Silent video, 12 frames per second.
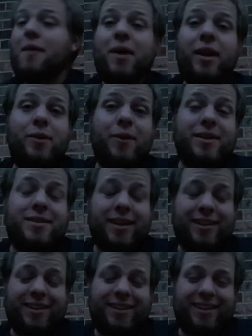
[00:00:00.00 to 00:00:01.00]
Anyways,
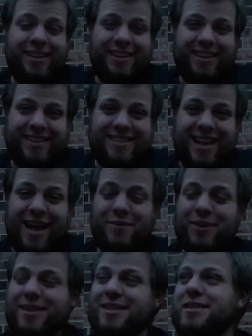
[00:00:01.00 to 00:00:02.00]
that's not
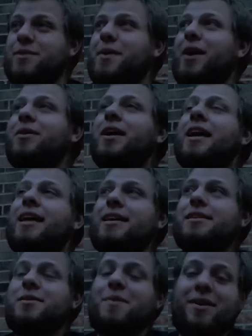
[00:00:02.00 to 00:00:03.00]
what this is about.
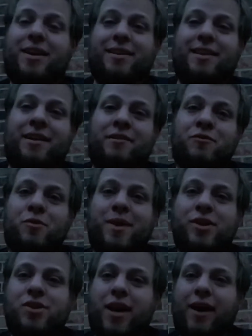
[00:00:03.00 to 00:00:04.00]
This is about getting that
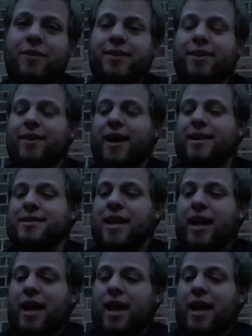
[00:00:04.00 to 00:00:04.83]
information out there, guys.